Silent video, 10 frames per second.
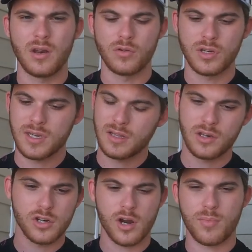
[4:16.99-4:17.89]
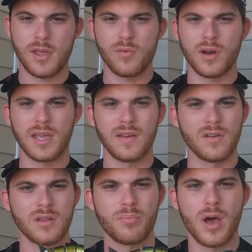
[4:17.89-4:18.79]
Just like the jerk bait, you want to give
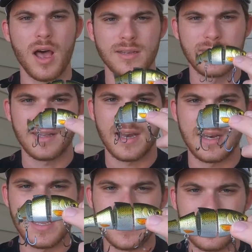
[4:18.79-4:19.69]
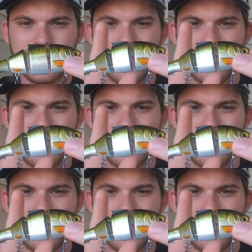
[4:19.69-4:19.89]
it the pauses that it needs.